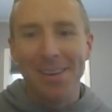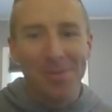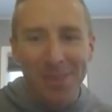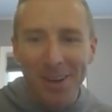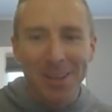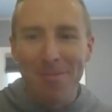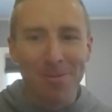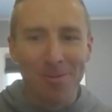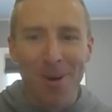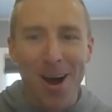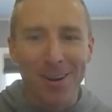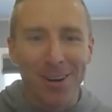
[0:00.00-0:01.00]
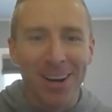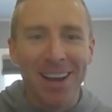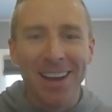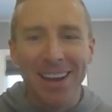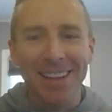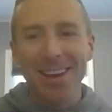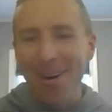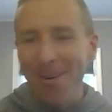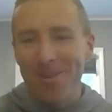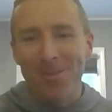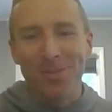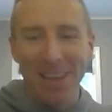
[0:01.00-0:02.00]
they fill it up with water and the
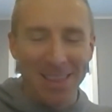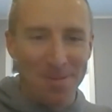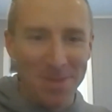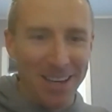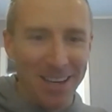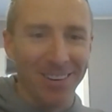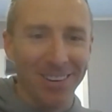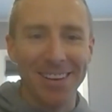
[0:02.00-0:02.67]
owner's fitting the bill.